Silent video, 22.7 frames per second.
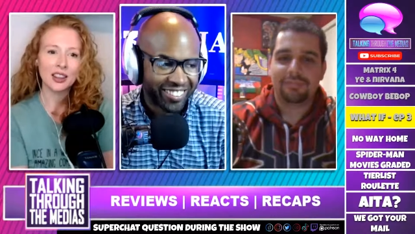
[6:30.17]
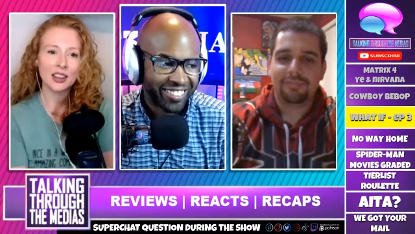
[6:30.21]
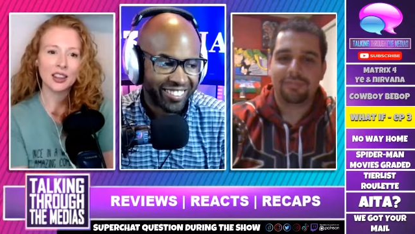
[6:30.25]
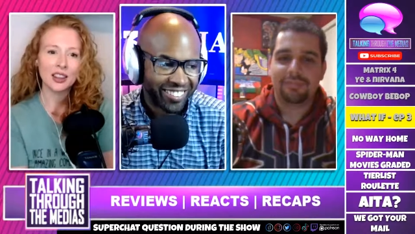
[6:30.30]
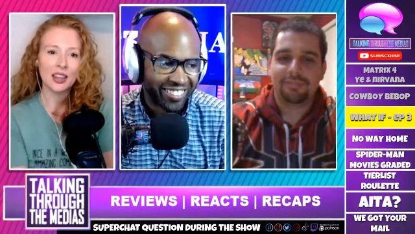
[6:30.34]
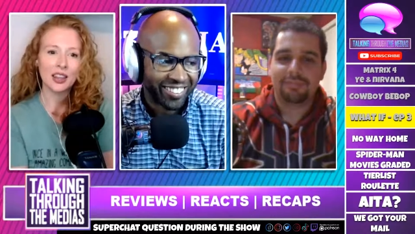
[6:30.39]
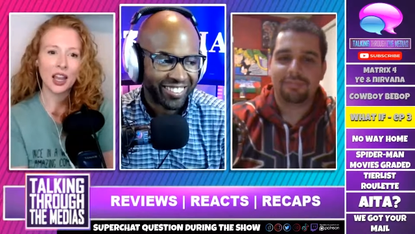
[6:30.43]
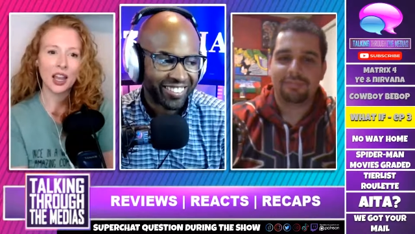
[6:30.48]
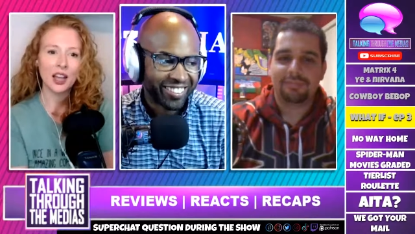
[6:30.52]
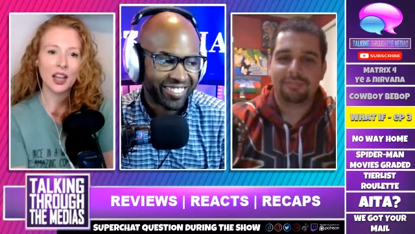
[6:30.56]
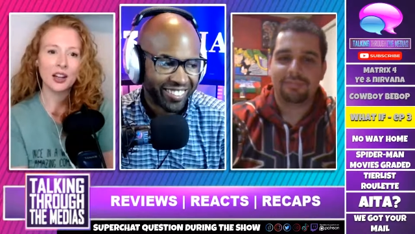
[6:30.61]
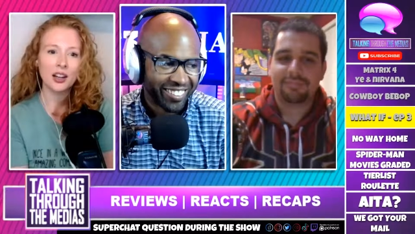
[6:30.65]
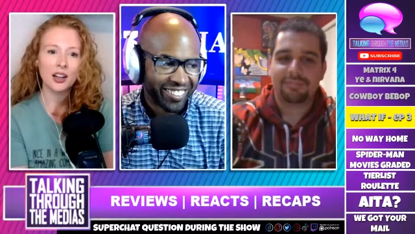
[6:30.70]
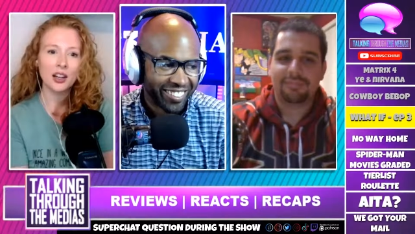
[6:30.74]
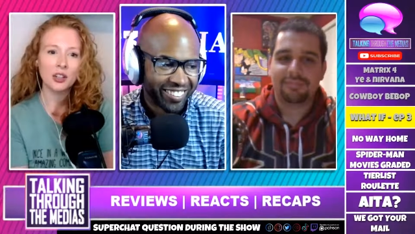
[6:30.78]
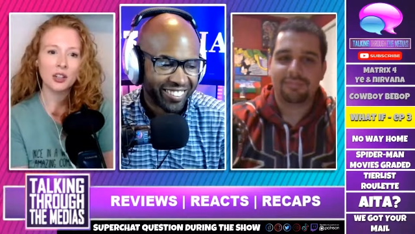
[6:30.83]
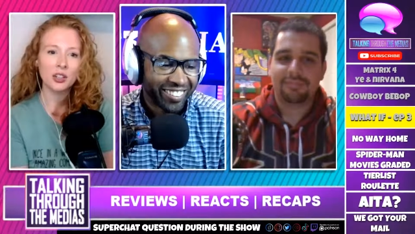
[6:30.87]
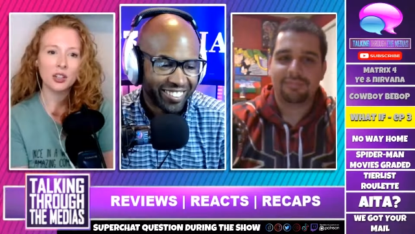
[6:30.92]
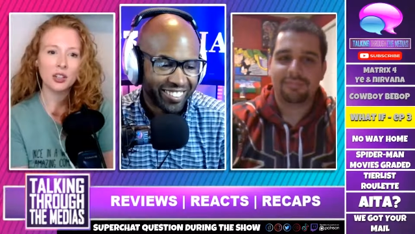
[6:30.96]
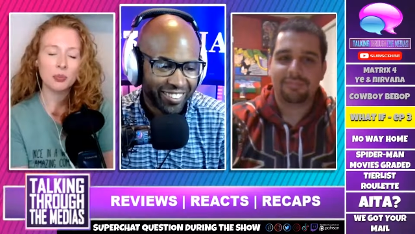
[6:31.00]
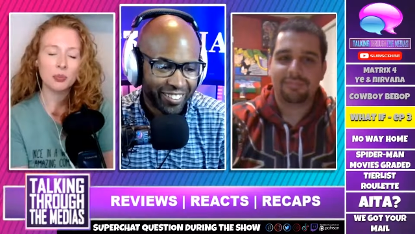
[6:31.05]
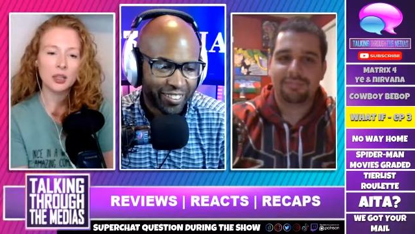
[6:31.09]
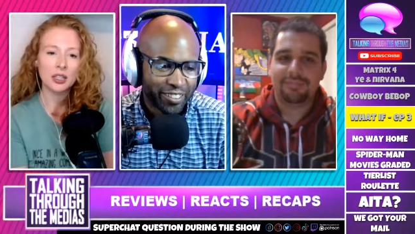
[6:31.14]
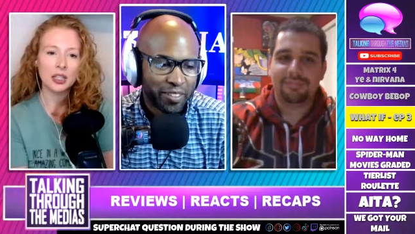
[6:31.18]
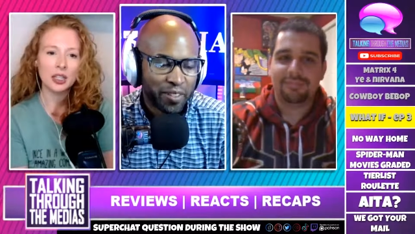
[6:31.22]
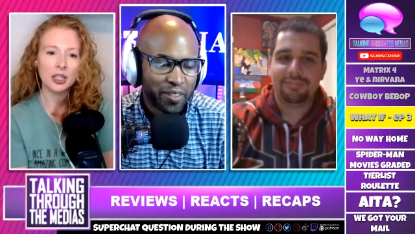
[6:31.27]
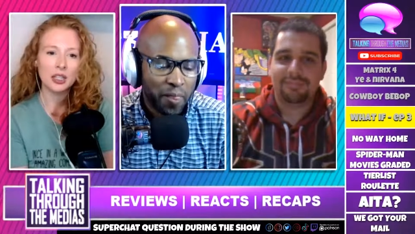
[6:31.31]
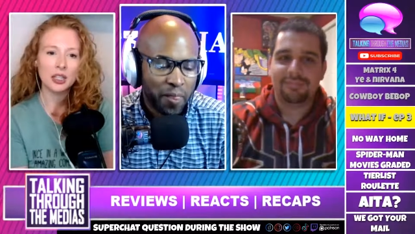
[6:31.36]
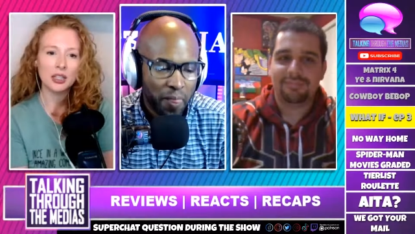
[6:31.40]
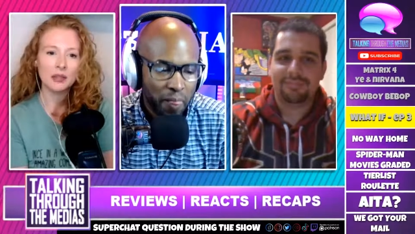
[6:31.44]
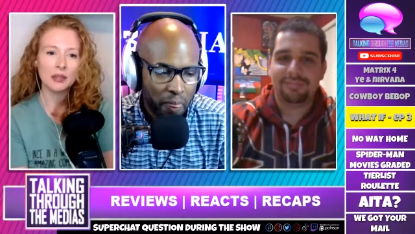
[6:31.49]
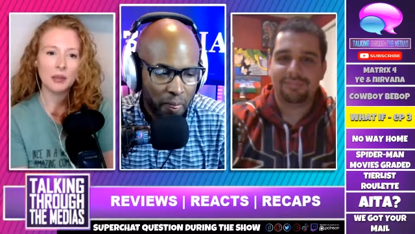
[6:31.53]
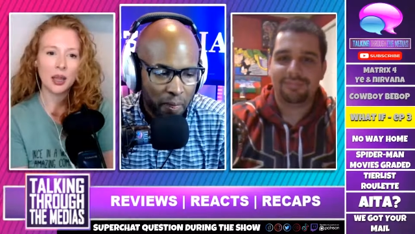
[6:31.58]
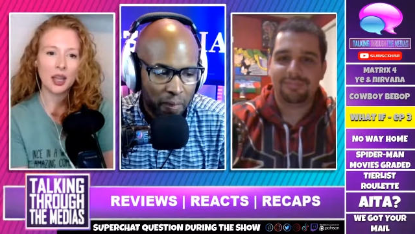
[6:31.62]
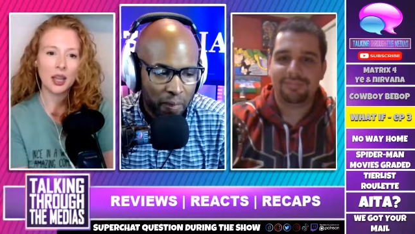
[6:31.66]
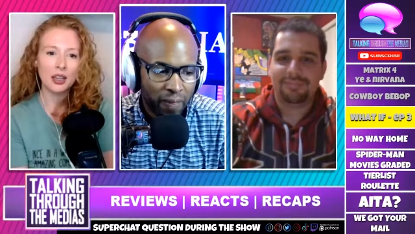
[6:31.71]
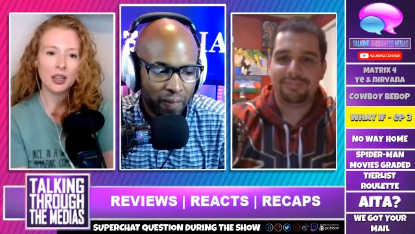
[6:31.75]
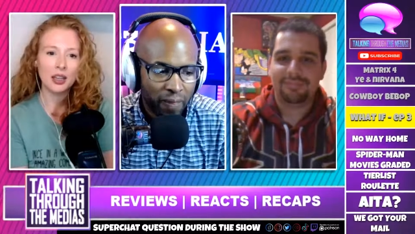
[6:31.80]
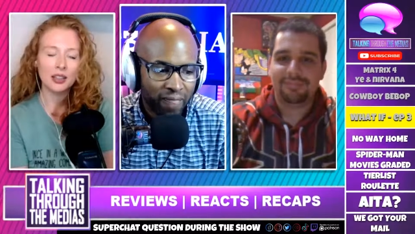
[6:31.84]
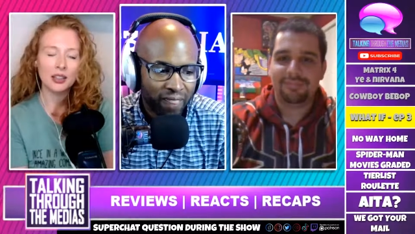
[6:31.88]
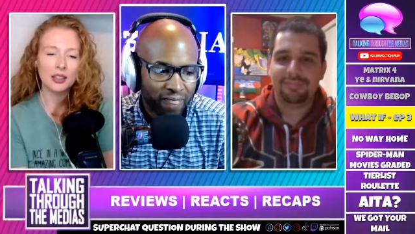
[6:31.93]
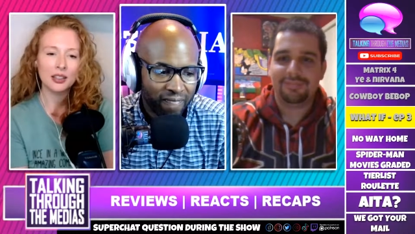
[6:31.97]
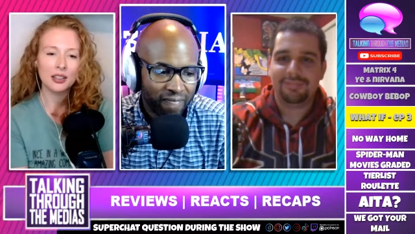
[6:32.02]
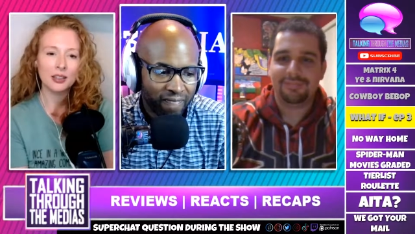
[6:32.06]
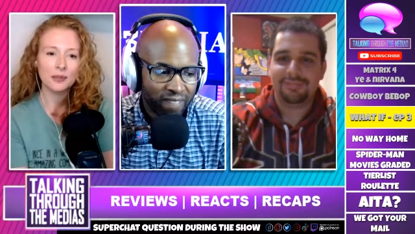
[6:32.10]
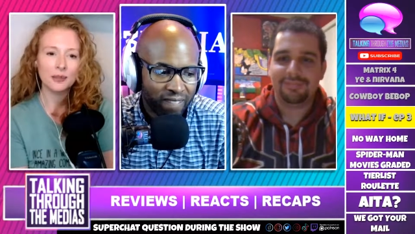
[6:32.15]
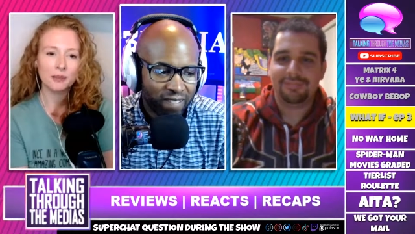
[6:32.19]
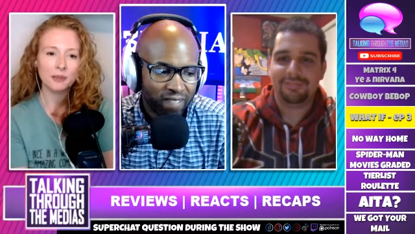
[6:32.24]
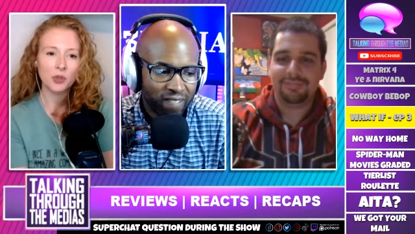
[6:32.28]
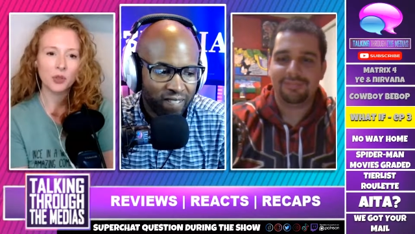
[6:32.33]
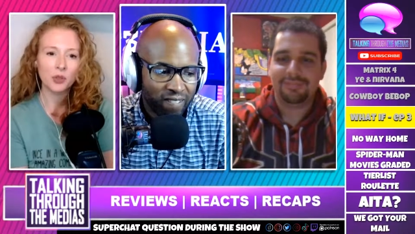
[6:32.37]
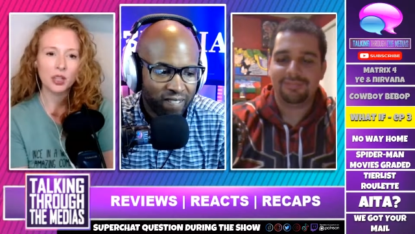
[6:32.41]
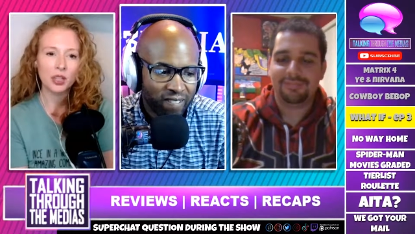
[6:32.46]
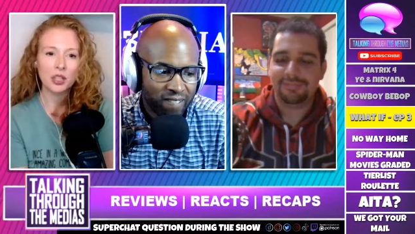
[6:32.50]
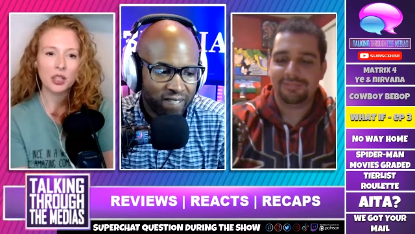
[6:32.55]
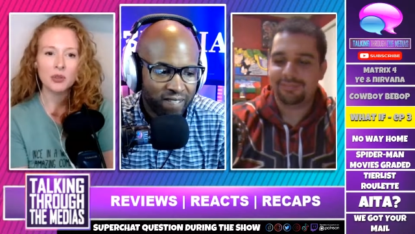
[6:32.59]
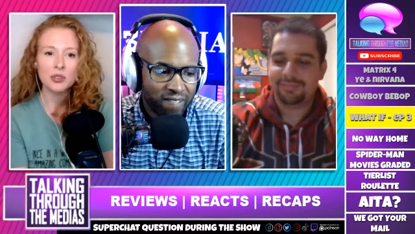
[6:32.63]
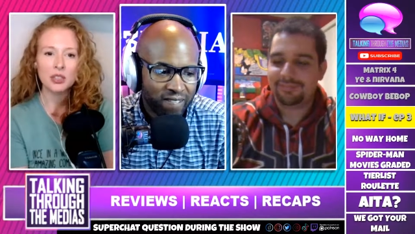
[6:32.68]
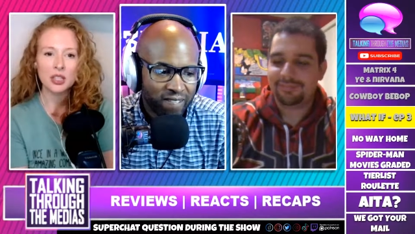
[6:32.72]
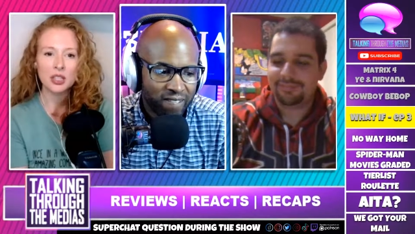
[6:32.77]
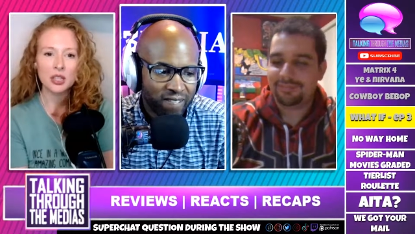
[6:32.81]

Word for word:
Speaker 1: Thanos, but he had made or he was